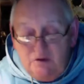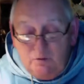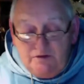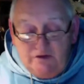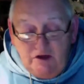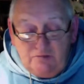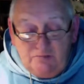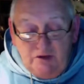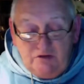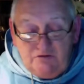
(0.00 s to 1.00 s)
without
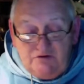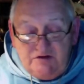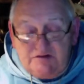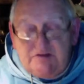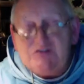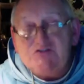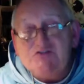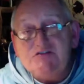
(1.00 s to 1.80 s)
boundaries into